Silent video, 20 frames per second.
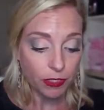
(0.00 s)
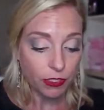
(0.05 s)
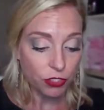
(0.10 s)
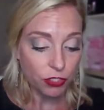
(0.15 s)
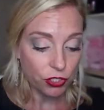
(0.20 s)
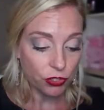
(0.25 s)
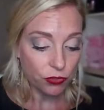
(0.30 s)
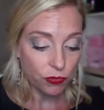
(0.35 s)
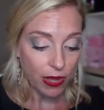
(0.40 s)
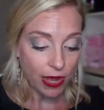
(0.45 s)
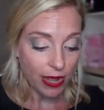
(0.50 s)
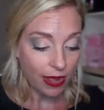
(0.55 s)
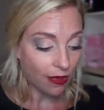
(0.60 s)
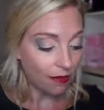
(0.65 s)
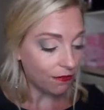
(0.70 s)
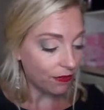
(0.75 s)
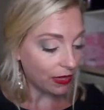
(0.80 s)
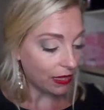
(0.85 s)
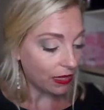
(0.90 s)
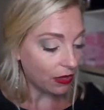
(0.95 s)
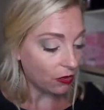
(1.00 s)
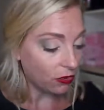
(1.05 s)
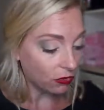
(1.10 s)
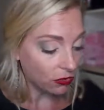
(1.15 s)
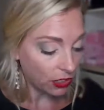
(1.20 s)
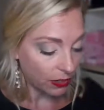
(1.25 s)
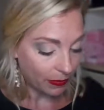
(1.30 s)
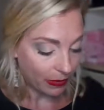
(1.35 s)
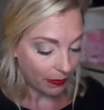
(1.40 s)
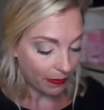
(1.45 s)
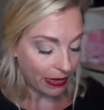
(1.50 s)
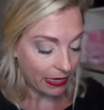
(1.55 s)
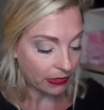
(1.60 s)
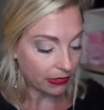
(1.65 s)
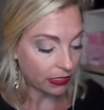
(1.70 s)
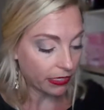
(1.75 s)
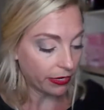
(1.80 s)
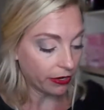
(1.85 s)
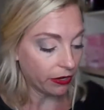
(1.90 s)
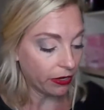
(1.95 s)
to have Ultimate
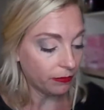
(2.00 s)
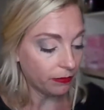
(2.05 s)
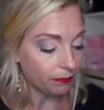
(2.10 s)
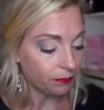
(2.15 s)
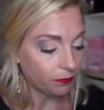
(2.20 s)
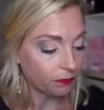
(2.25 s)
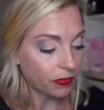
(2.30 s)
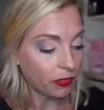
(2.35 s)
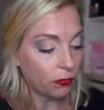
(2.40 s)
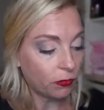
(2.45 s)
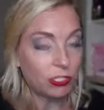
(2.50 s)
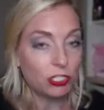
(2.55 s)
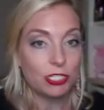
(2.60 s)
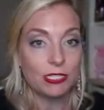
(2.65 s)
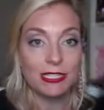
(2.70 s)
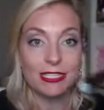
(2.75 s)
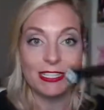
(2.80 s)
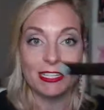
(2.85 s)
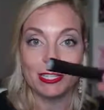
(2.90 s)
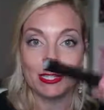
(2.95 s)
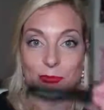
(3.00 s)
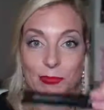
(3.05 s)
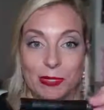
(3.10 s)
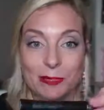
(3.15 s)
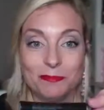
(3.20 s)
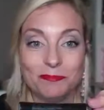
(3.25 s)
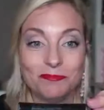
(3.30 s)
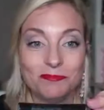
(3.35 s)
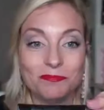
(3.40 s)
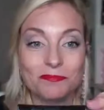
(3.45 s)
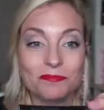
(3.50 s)
Mascara, which is this one.